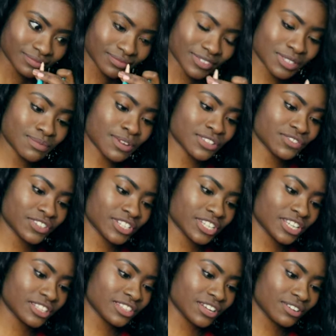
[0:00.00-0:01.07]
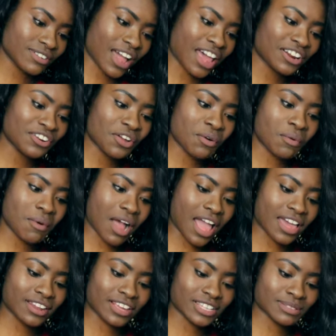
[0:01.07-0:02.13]
It smells really good though. I don't know
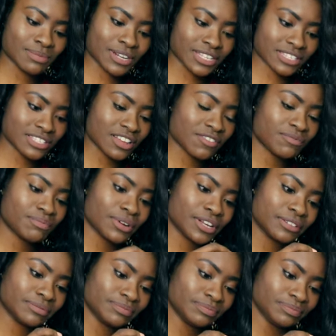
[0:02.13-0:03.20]
why I like smelling stuff, but